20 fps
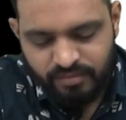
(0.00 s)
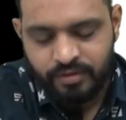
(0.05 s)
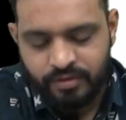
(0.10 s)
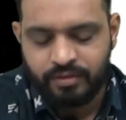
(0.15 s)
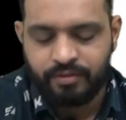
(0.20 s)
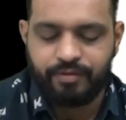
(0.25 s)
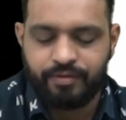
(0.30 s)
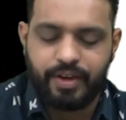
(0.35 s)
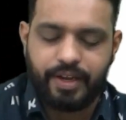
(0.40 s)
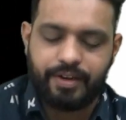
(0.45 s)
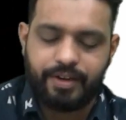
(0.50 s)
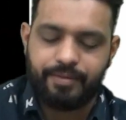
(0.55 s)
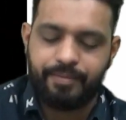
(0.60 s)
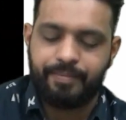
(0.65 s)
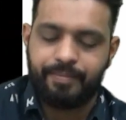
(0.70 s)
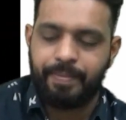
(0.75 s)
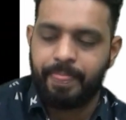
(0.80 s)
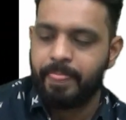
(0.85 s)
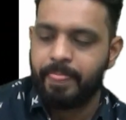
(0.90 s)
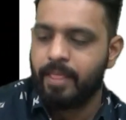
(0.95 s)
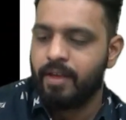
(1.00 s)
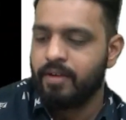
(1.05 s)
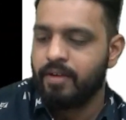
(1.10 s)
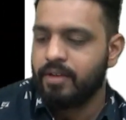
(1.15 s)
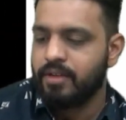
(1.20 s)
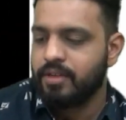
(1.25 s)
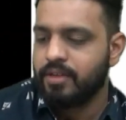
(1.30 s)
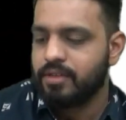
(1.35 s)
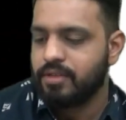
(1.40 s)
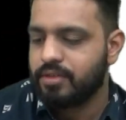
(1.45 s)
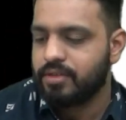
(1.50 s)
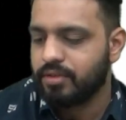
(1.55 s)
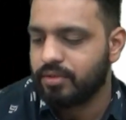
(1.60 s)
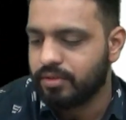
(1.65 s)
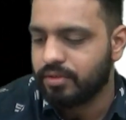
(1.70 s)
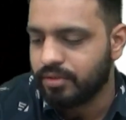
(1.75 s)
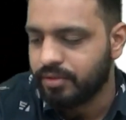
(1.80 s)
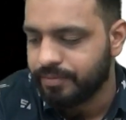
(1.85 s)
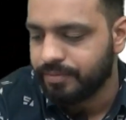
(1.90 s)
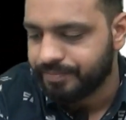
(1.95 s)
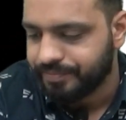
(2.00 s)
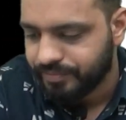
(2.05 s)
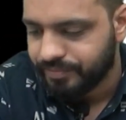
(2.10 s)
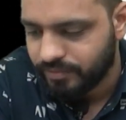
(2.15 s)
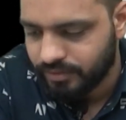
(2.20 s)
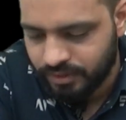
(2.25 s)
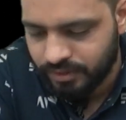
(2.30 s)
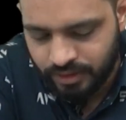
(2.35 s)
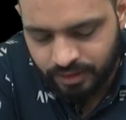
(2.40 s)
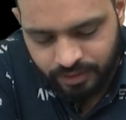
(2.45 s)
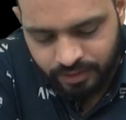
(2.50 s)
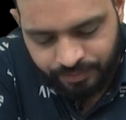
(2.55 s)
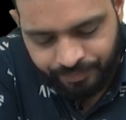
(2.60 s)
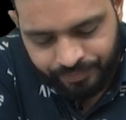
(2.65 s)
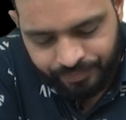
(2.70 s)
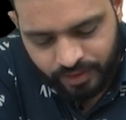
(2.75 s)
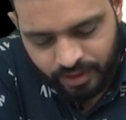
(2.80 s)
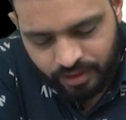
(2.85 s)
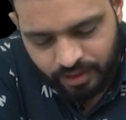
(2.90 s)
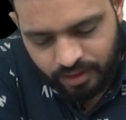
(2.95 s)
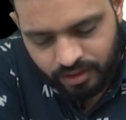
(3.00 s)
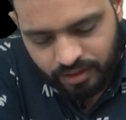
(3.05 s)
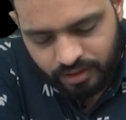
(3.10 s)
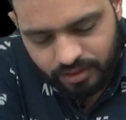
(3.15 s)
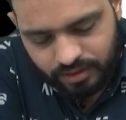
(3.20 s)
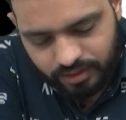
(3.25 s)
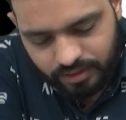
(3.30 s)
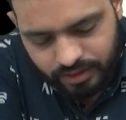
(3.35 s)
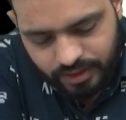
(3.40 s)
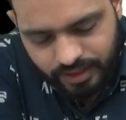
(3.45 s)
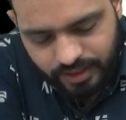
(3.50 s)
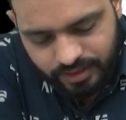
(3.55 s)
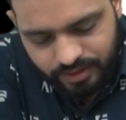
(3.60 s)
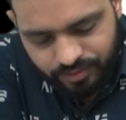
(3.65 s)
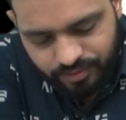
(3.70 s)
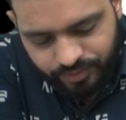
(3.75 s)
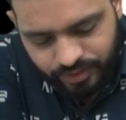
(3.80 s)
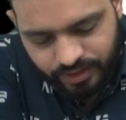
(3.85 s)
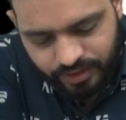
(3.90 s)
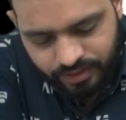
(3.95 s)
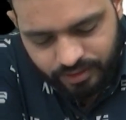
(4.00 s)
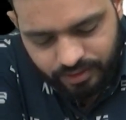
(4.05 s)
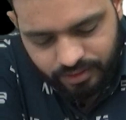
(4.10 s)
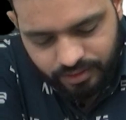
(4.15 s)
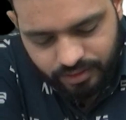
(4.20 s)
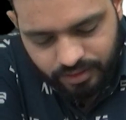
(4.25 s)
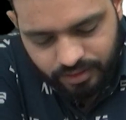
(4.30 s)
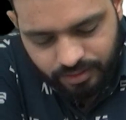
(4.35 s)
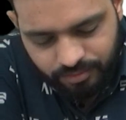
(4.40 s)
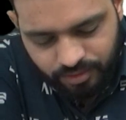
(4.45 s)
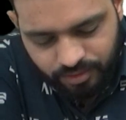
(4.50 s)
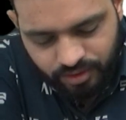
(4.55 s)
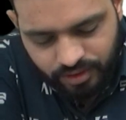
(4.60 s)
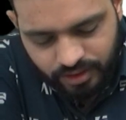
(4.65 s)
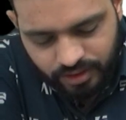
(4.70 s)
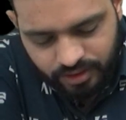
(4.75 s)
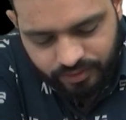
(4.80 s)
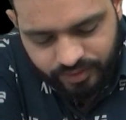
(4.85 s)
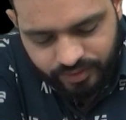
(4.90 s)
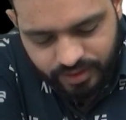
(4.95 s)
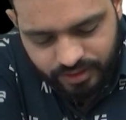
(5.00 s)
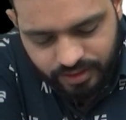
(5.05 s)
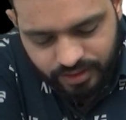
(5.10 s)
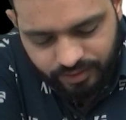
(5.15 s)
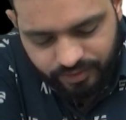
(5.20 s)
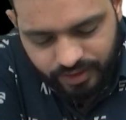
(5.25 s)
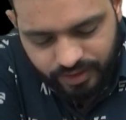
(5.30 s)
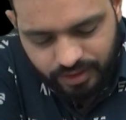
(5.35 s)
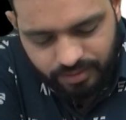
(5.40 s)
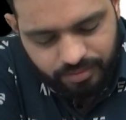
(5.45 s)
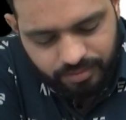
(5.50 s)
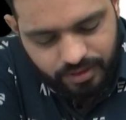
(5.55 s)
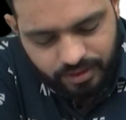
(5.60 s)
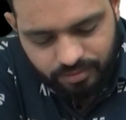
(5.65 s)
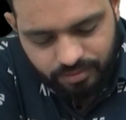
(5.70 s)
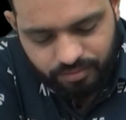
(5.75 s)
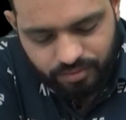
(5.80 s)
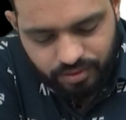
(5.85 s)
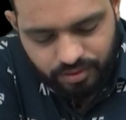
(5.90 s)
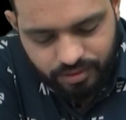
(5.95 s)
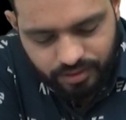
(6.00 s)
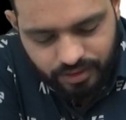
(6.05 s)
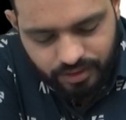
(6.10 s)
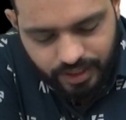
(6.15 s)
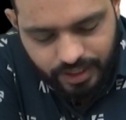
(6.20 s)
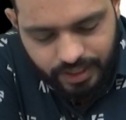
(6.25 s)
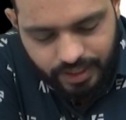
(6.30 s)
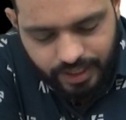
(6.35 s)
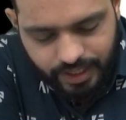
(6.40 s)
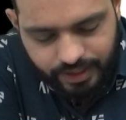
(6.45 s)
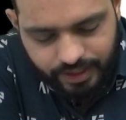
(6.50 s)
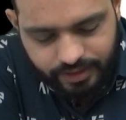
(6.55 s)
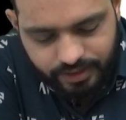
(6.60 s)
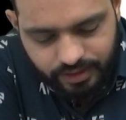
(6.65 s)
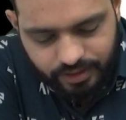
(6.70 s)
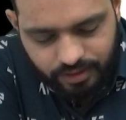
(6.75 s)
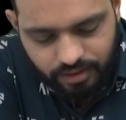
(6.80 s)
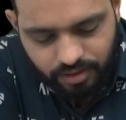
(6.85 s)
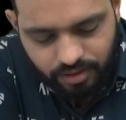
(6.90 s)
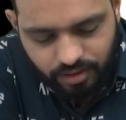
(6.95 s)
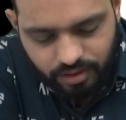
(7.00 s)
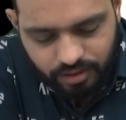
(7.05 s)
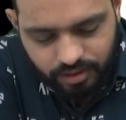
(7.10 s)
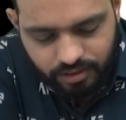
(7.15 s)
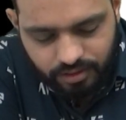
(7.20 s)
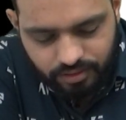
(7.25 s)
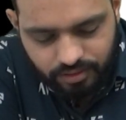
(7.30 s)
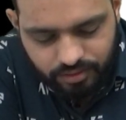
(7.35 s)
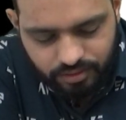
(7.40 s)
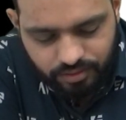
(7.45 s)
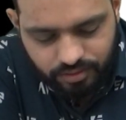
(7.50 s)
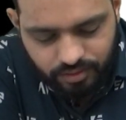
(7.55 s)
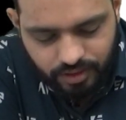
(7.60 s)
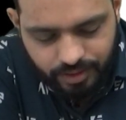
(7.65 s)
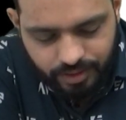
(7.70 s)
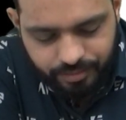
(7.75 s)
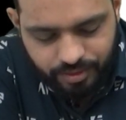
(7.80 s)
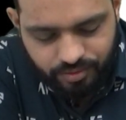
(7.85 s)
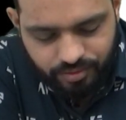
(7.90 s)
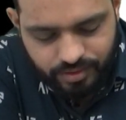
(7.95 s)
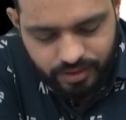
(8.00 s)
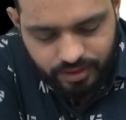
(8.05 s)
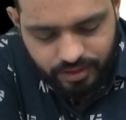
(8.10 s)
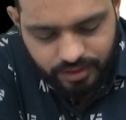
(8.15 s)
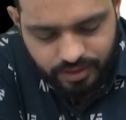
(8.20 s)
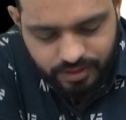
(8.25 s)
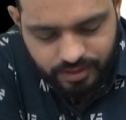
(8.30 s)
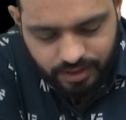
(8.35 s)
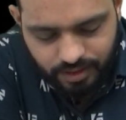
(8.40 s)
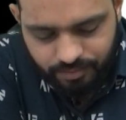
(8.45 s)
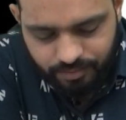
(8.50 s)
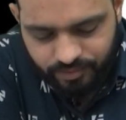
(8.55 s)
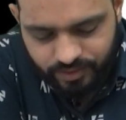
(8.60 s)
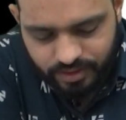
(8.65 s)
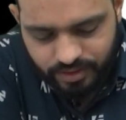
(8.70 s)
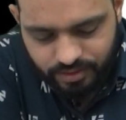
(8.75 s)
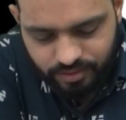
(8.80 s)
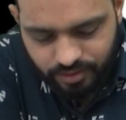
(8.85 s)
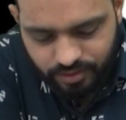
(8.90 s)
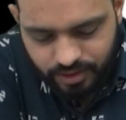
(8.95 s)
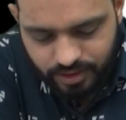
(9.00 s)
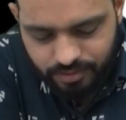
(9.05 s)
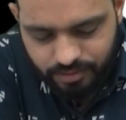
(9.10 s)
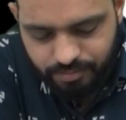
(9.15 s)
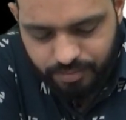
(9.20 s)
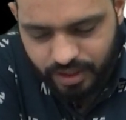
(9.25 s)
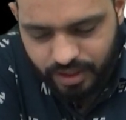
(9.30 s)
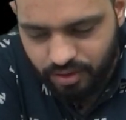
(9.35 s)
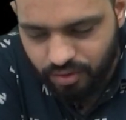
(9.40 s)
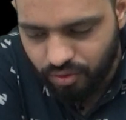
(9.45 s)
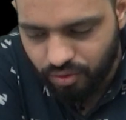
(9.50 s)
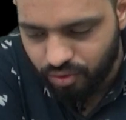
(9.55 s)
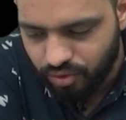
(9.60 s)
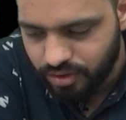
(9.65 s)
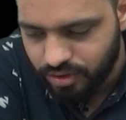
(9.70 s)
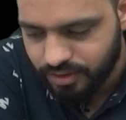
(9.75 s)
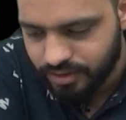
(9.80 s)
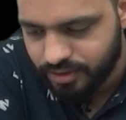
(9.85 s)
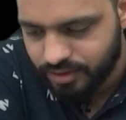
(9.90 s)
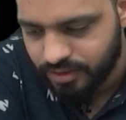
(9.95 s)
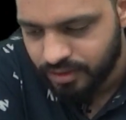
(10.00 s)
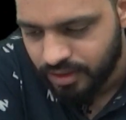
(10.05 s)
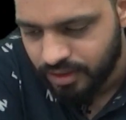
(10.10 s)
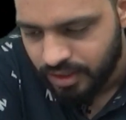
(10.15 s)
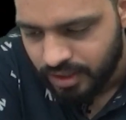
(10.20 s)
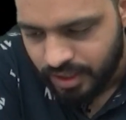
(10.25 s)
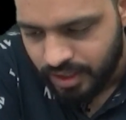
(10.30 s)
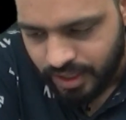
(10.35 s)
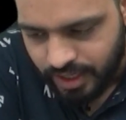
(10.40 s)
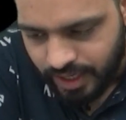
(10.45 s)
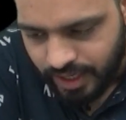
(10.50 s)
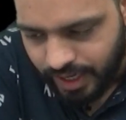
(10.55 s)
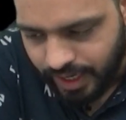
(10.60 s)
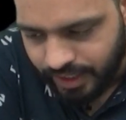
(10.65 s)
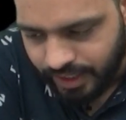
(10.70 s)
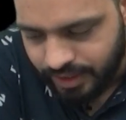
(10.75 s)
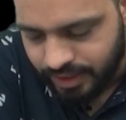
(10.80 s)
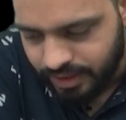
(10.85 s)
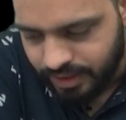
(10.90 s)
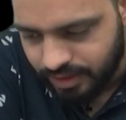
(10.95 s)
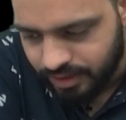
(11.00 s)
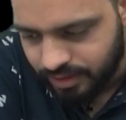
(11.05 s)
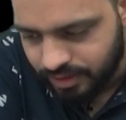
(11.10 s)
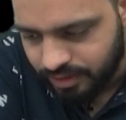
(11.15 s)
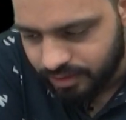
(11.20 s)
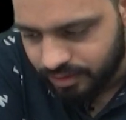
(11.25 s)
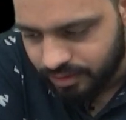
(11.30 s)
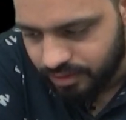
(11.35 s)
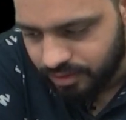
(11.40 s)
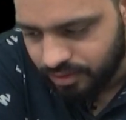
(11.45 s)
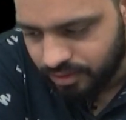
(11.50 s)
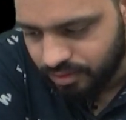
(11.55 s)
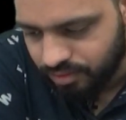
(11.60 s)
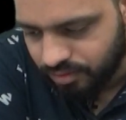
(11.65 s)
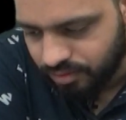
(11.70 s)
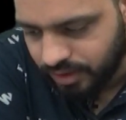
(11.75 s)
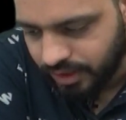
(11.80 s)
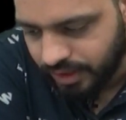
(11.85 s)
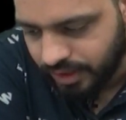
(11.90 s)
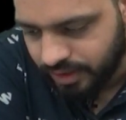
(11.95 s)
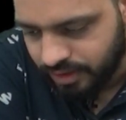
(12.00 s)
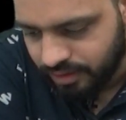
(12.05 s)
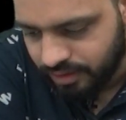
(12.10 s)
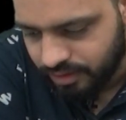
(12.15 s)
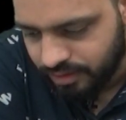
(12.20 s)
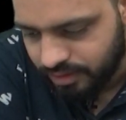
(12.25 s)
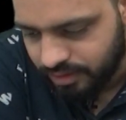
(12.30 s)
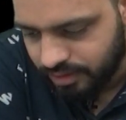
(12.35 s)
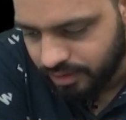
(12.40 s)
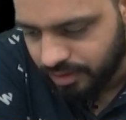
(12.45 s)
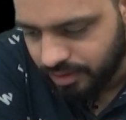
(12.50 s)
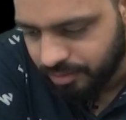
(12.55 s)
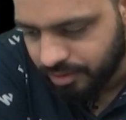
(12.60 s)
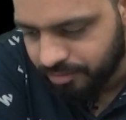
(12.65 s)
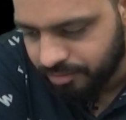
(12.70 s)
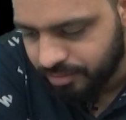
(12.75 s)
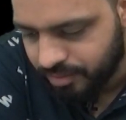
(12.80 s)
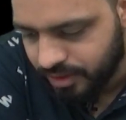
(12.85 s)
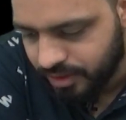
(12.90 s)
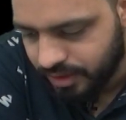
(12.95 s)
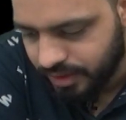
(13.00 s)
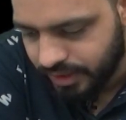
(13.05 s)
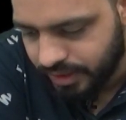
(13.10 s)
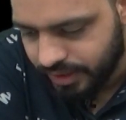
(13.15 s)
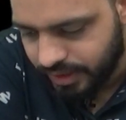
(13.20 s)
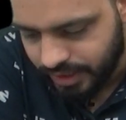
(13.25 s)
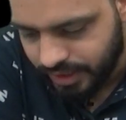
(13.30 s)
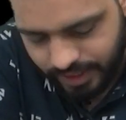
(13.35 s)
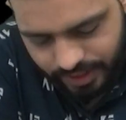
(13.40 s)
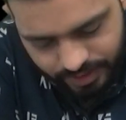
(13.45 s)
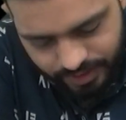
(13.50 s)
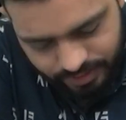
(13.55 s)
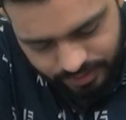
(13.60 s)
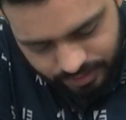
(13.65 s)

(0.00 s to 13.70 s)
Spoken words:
fine. So there is one mnemonic which is available in books. I liked it a lot, so I'm using the same, which is known as big oats, and here you can remember it as